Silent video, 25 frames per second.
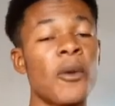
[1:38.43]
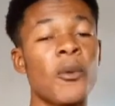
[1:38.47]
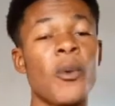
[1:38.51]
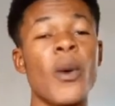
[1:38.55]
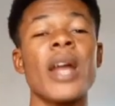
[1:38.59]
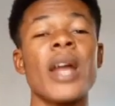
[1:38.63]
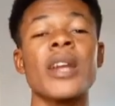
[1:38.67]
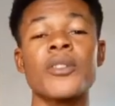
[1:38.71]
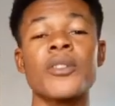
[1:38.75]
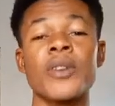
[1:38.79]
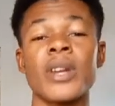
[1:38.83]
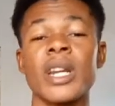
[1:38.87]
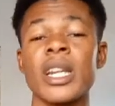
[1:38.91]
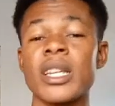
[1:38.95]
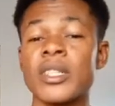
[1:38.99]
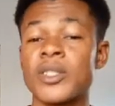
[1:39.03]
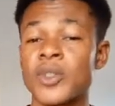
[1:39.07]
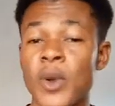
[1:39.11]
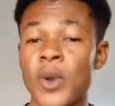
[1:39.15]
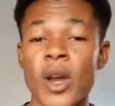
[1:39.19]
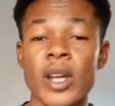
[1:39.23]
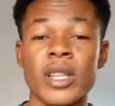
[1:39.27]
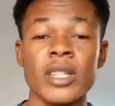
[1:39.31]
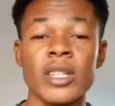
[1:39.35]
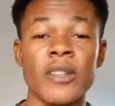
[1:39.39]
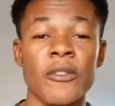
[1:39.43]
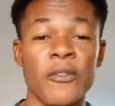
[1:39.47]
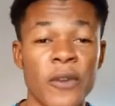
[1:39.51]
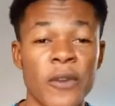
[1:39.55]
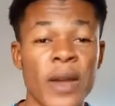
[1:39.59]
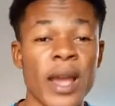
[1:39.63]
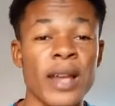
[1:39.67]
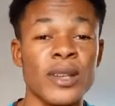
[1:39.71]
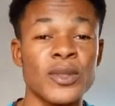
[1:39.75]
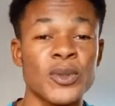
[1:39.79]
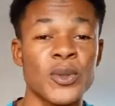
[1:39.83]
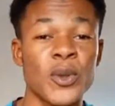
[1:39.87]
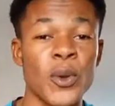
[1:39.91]
And when Billy scored
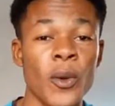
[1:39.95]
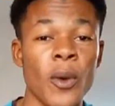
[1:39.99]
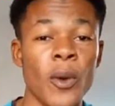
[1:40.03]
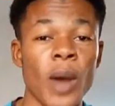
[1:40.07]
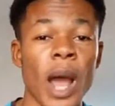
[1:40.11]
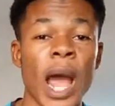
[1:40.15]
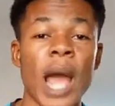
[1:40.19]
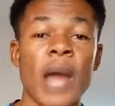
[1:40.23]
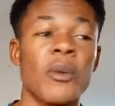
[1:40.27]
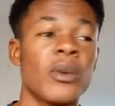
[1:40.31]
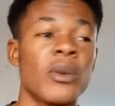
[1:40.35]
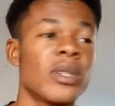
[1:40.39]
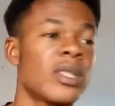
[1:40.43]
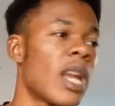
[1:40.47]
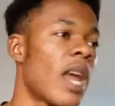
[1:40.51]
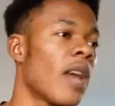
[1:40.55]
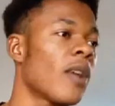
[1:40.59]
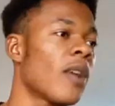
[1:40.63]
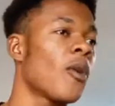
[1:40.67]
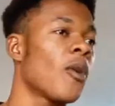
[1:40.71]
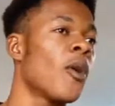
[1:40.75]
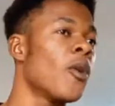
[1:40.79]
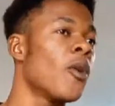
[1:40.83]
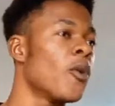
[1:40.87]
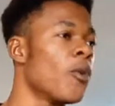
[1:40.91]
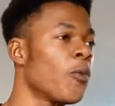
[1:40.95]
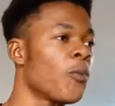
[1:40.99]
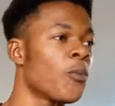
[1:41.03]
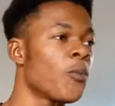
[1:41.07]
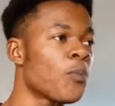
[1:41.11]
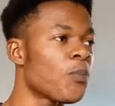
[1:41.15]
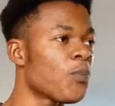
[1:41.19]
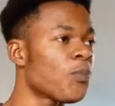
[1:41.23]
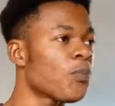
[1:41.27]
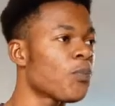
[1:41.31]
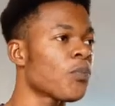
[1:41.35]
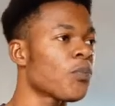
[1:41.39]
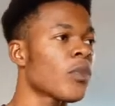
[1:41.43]
the first goal, I was like,
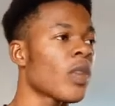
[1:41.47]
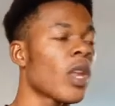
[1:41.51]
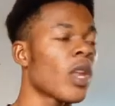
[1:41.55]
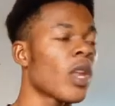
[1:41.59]
oh,